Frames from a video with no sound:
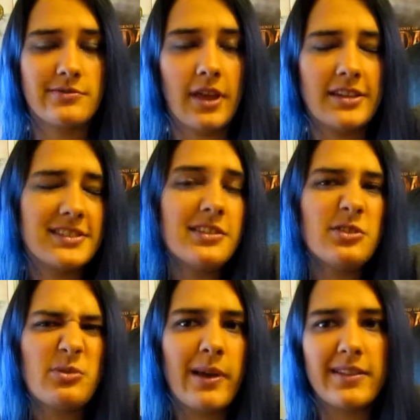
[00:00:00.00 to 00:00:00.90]
I still
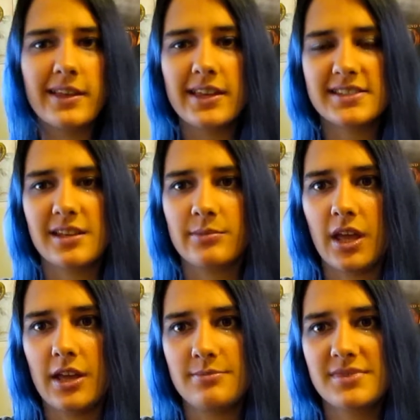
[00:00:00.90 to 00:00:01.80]
do ballet
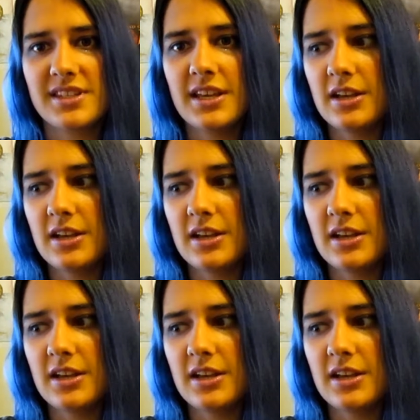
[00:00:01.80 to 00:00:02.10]
sometimes,